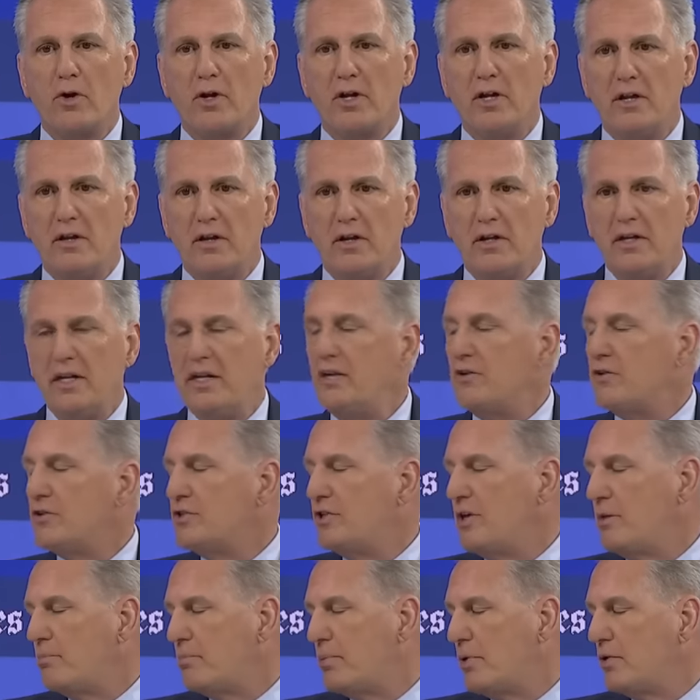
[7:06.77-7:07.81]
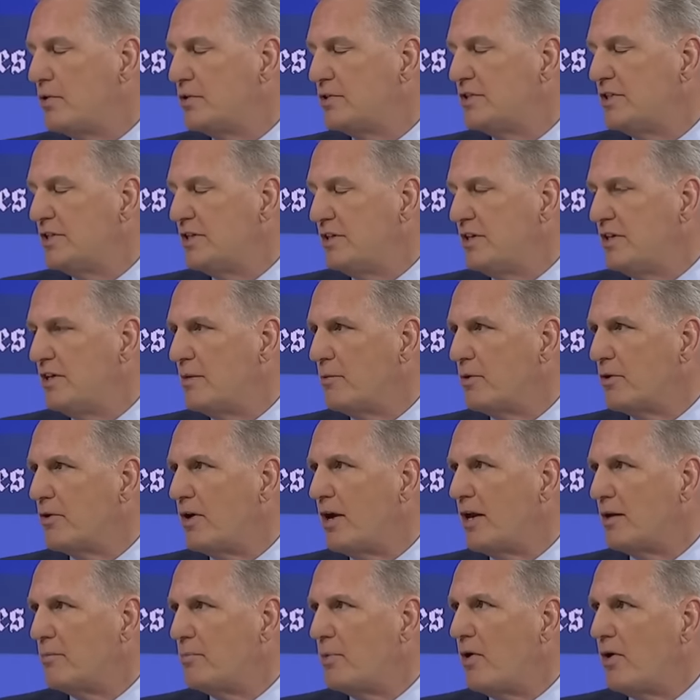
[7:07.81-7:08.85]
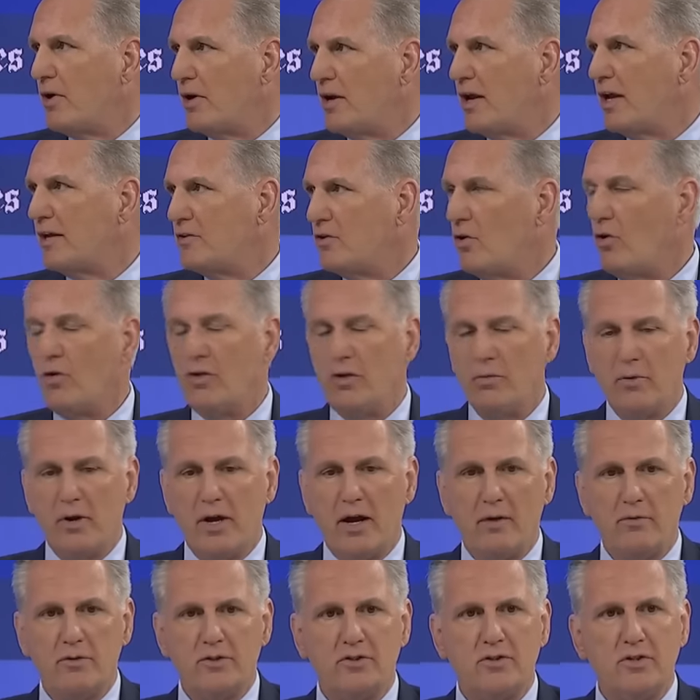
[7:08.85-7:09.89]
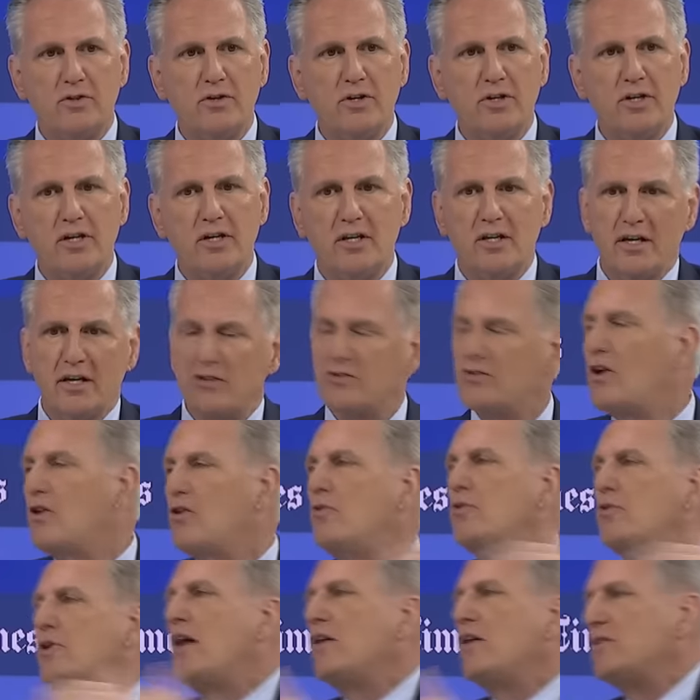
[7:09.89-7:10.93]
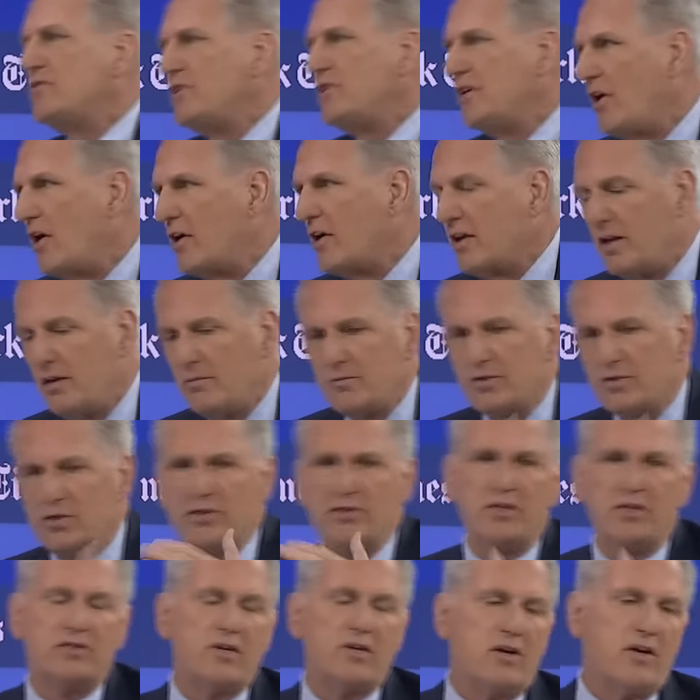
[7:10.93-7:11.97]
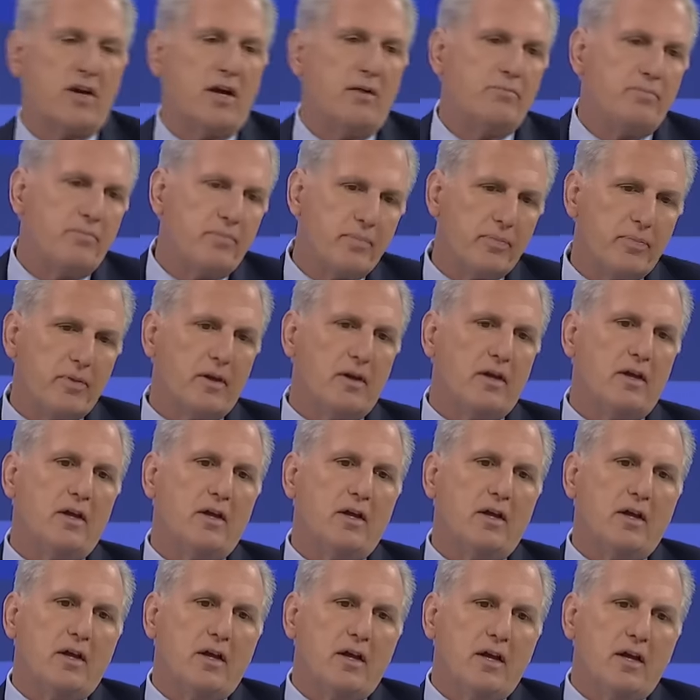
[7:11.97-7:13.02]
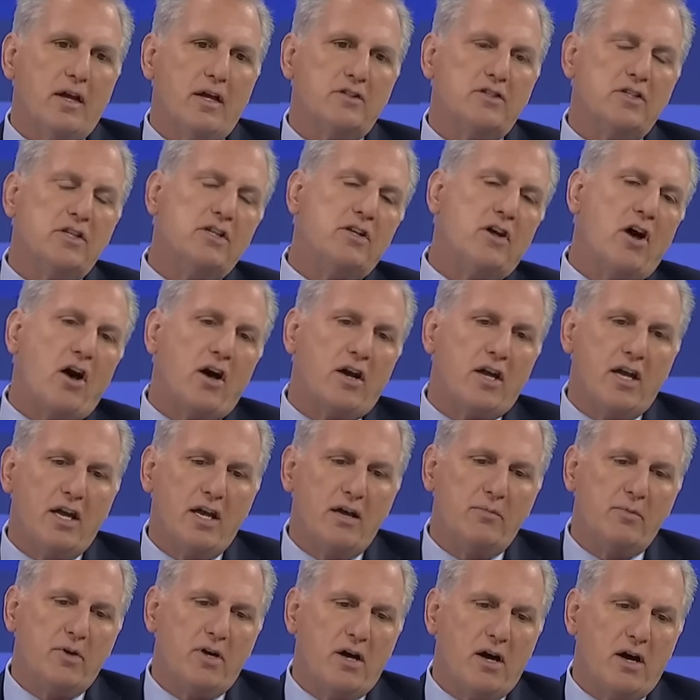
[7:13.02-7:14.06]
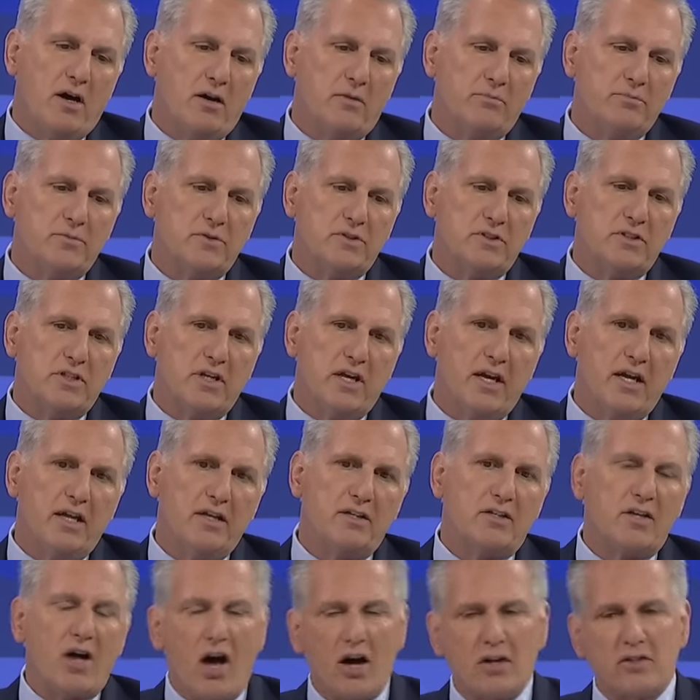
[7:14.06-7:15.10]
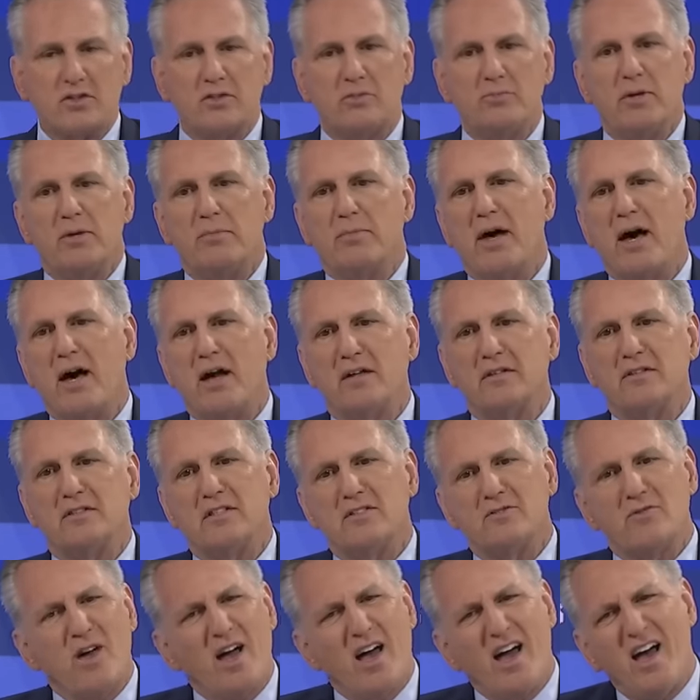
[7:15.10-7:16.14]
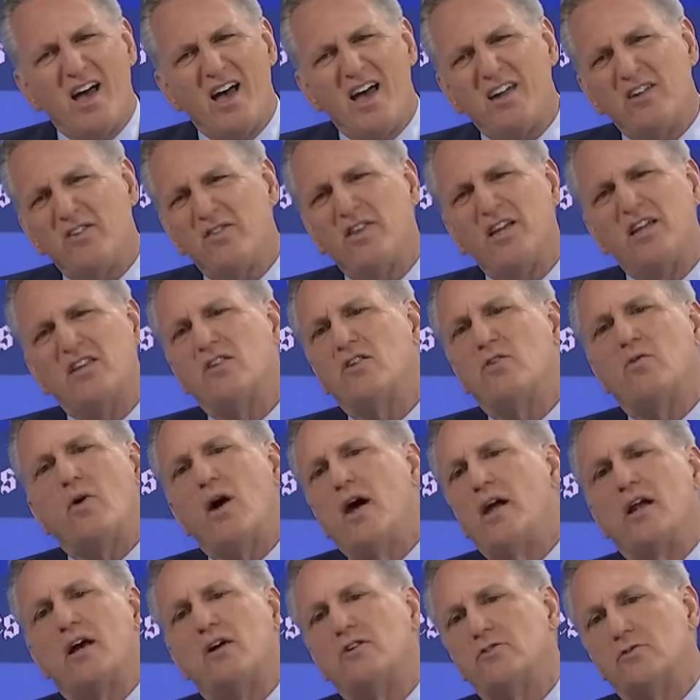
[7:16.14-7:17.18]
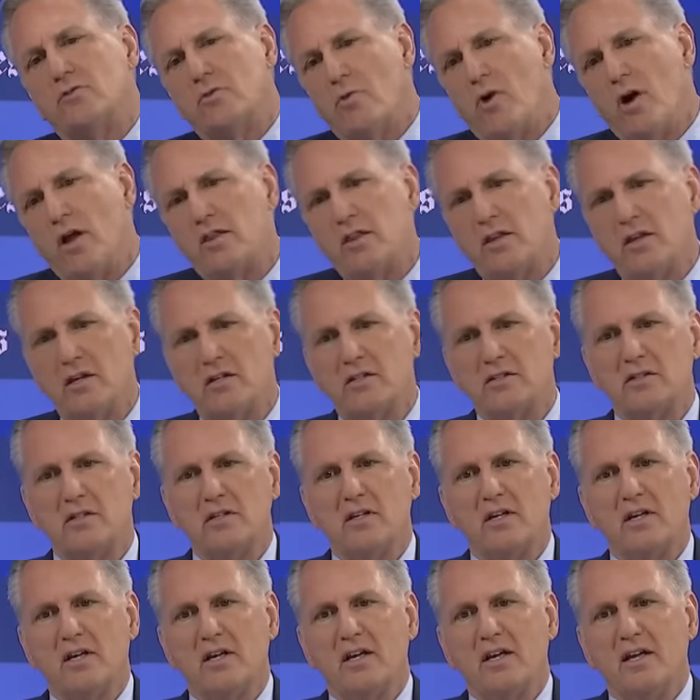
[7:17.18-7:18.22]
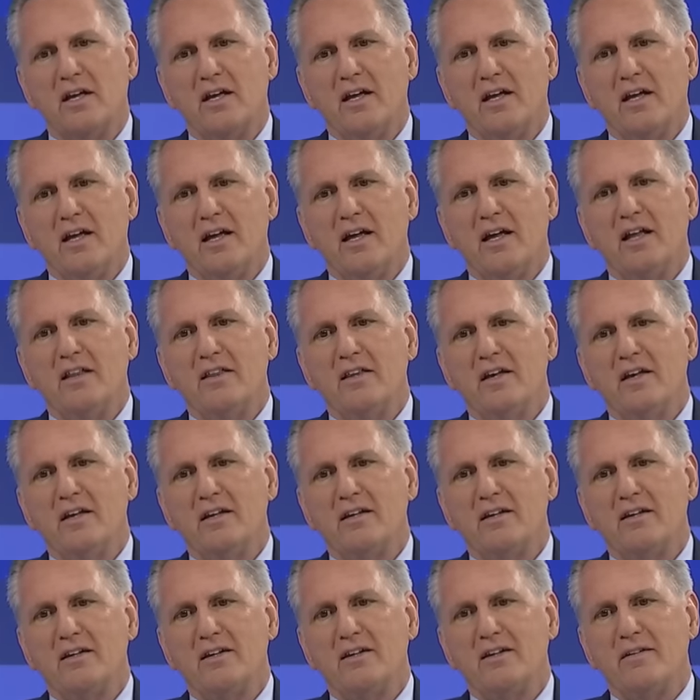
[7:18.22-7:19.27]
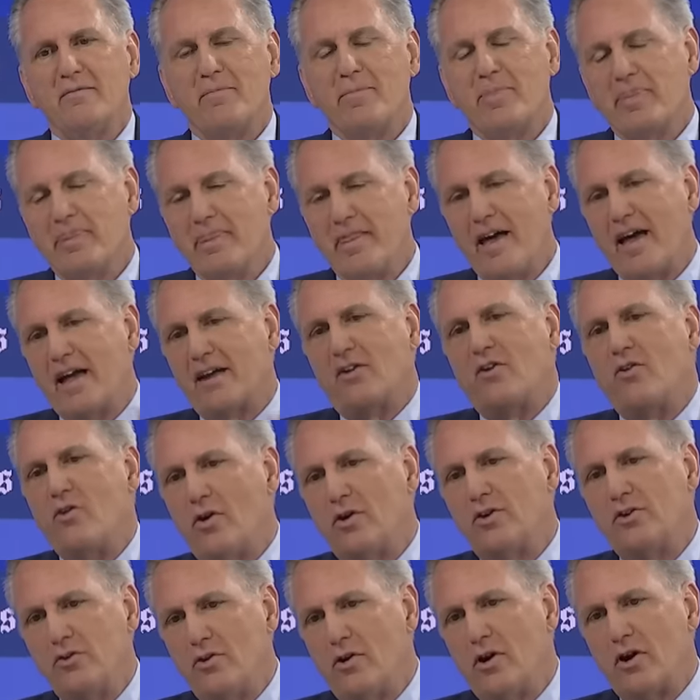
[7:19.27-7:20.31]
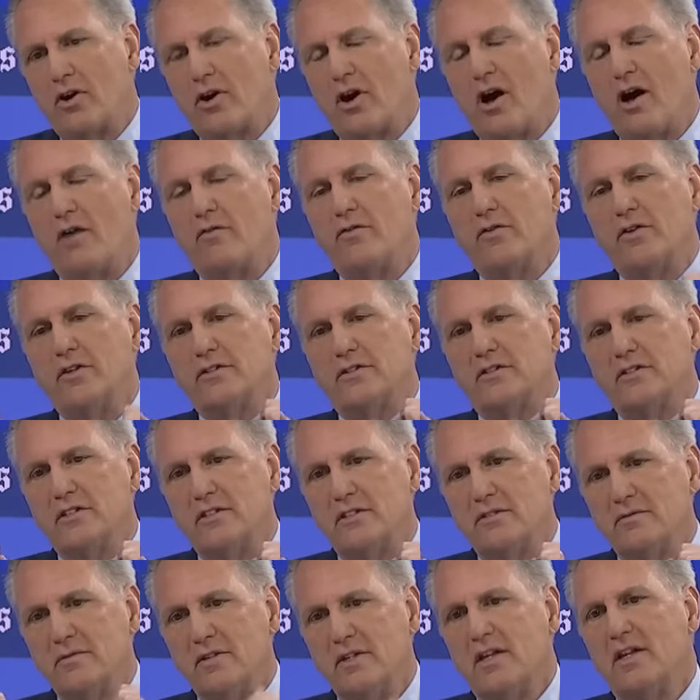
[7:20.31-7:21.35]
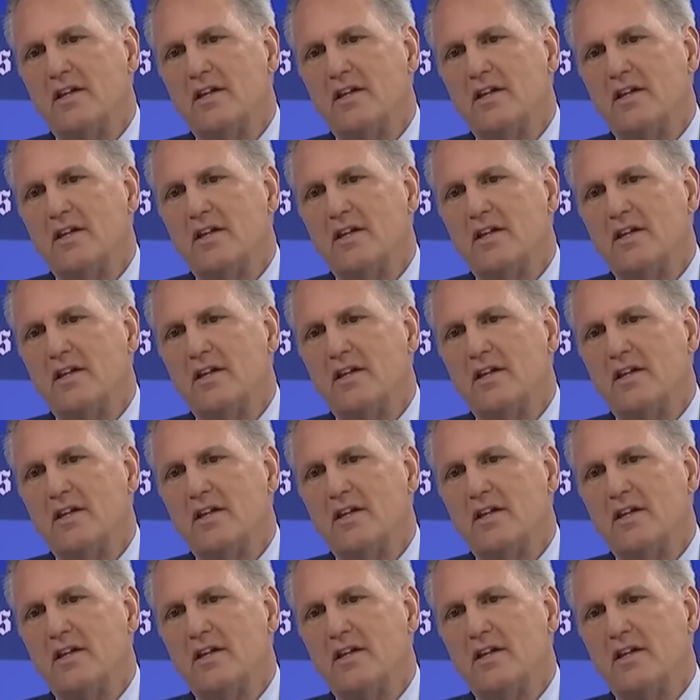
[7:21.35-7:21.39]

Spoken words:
leadership person in the Democratic Party, and I told him what I was doing. And he goes, I'll go down and see Hakeem. So he sees Hakeem. And so then Hakeem comes and talks to me about it and says, well, I don't think the White House would want this. And then I go and do our conference, and